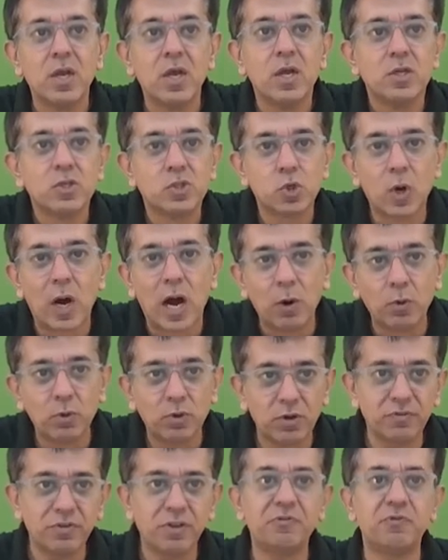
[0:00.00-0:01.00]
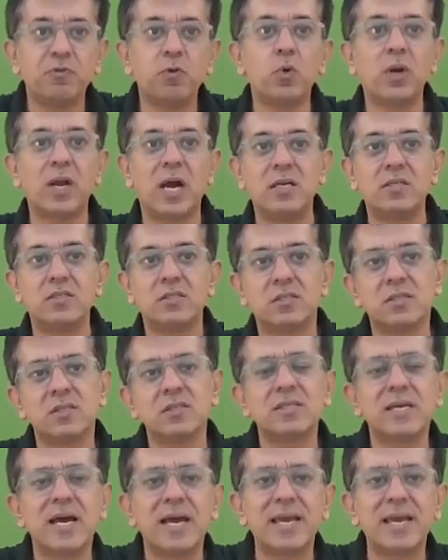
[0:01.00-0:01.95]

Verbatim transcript: So out of the four answers, I